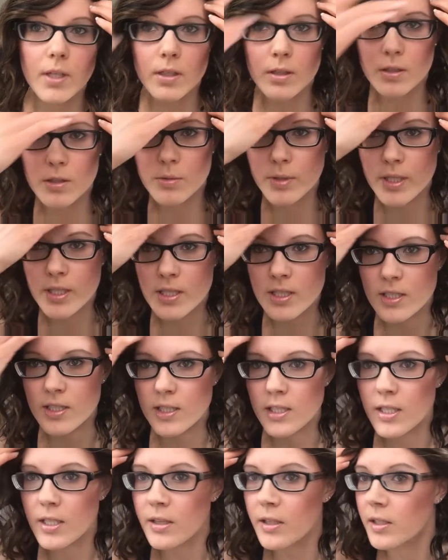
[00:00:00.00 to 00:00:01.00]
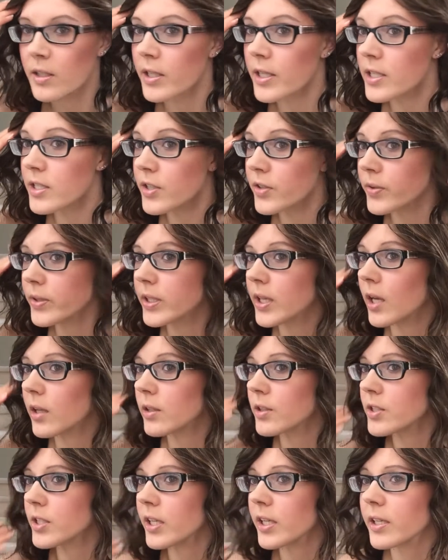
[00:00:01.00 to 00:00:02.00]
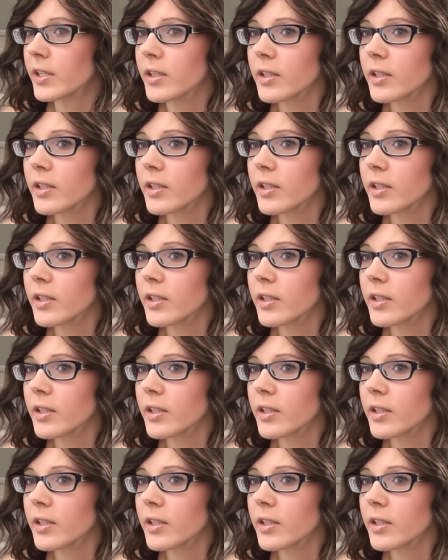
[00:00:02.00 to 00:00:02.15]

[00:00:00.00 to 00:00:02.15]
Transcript: You can see there is three colors in